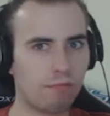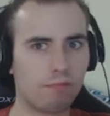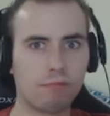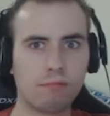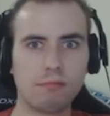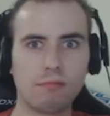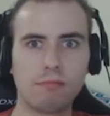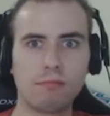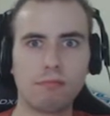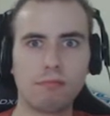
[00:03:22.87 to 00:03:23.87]

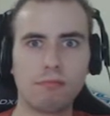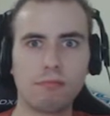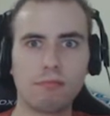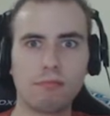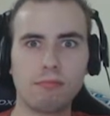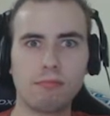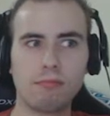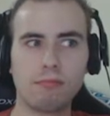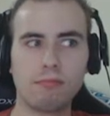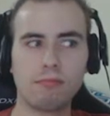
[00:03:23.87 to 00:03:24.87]

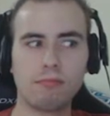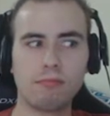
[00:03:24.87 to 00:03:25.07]
Nobody speaks.